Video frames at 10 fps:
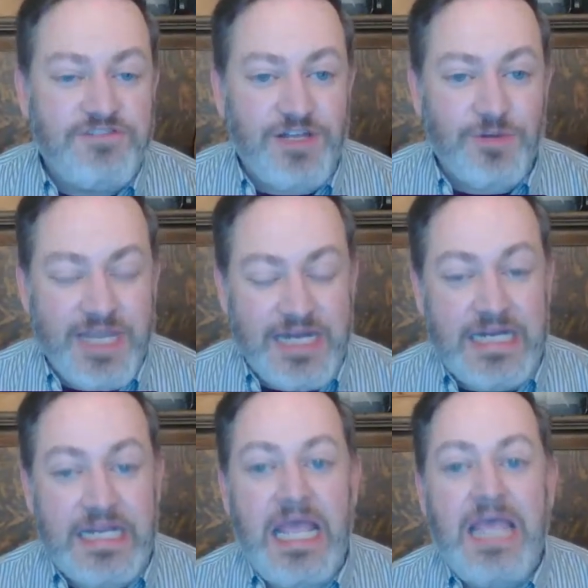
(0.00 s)
follow
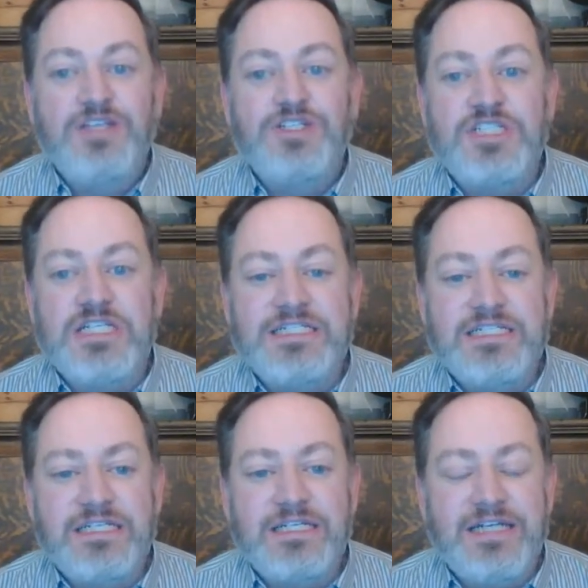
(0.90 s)
Katie. She
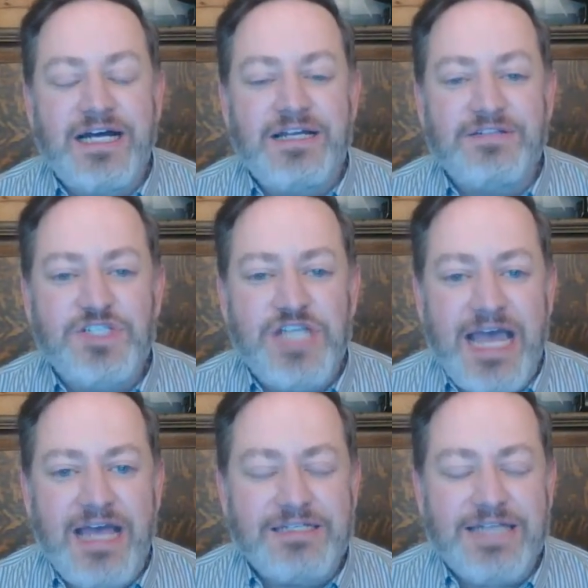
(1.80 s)
did a
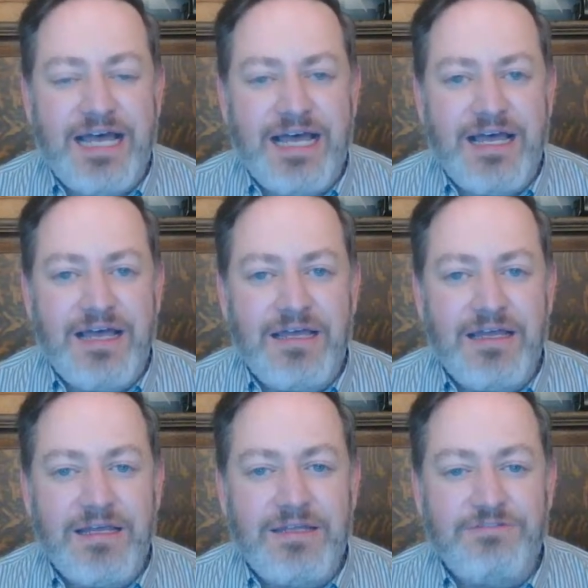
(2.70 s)
chat
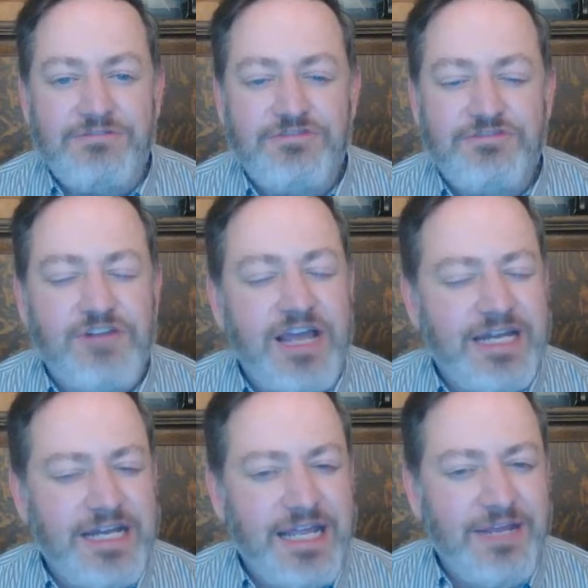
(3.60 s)
on
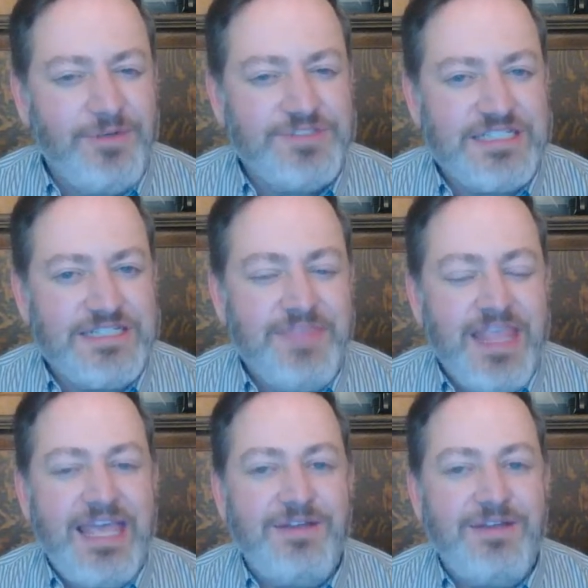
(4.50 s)
Friday night, was it?